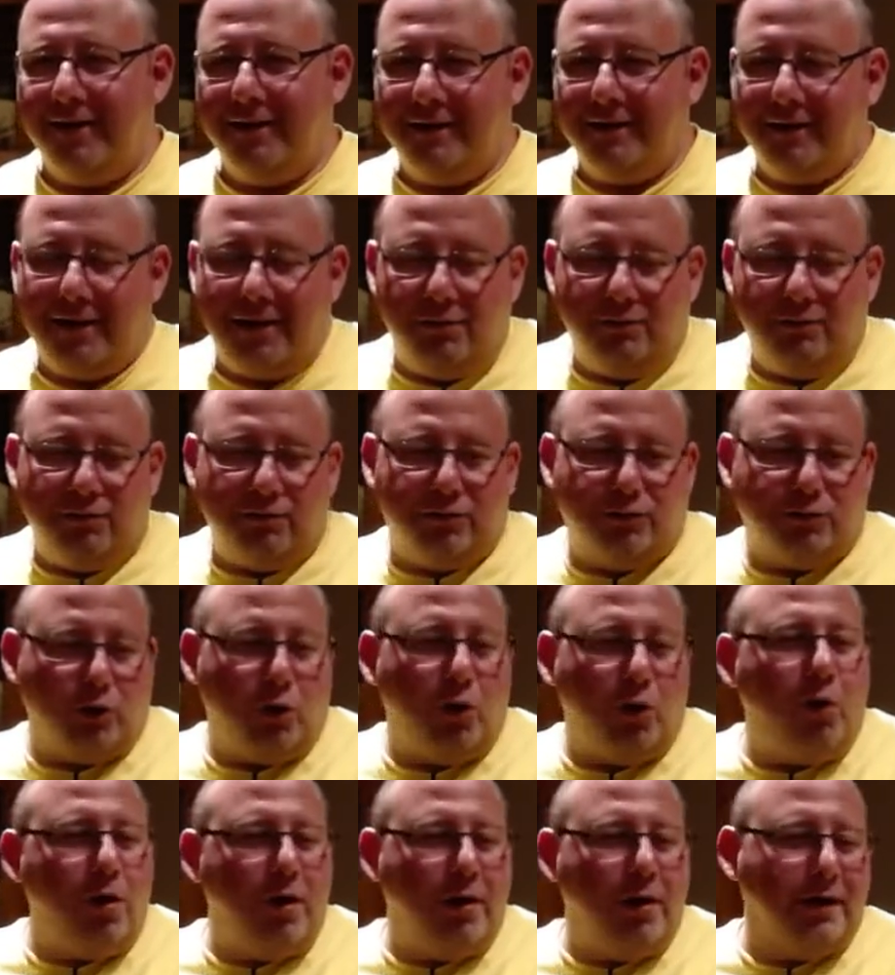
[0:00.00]
I think I was just
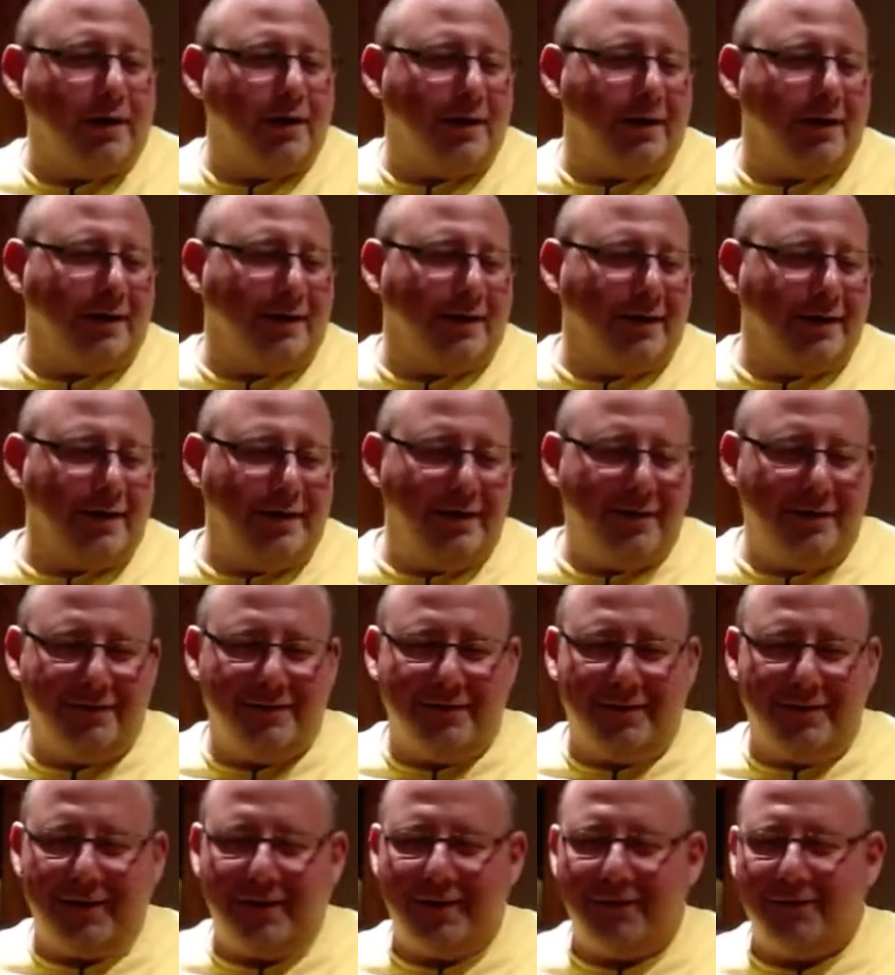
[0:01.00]
talking. I don't
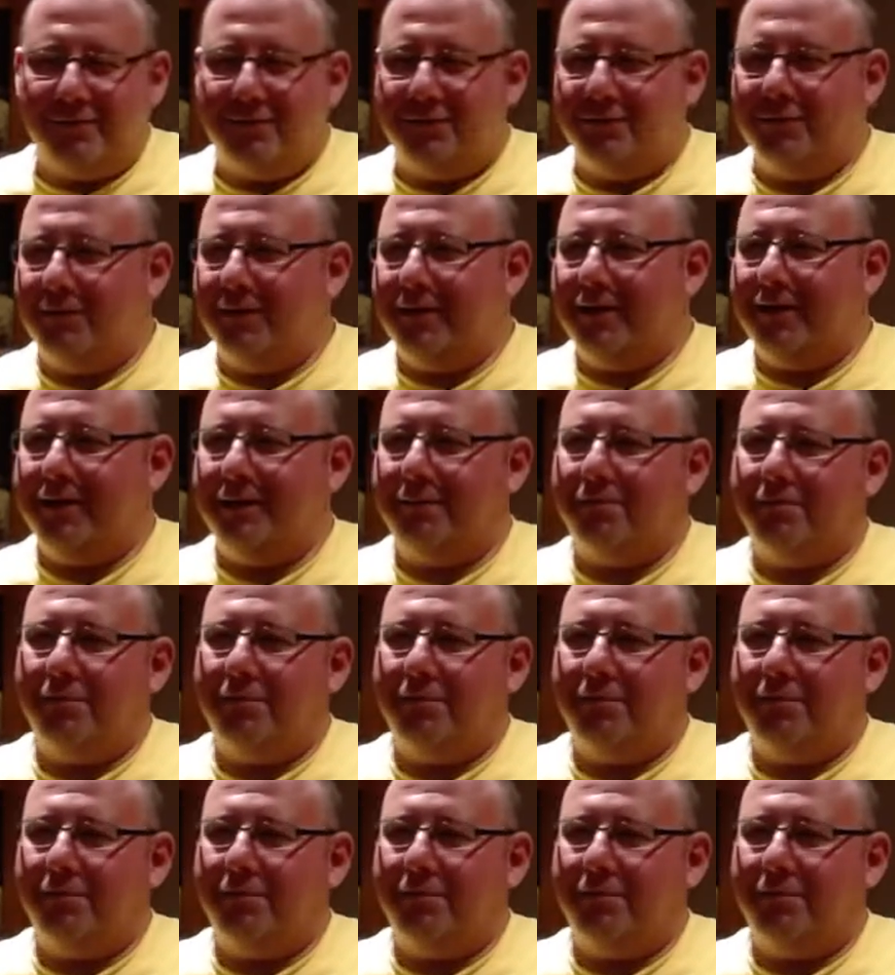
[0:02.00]
think I was doing anything.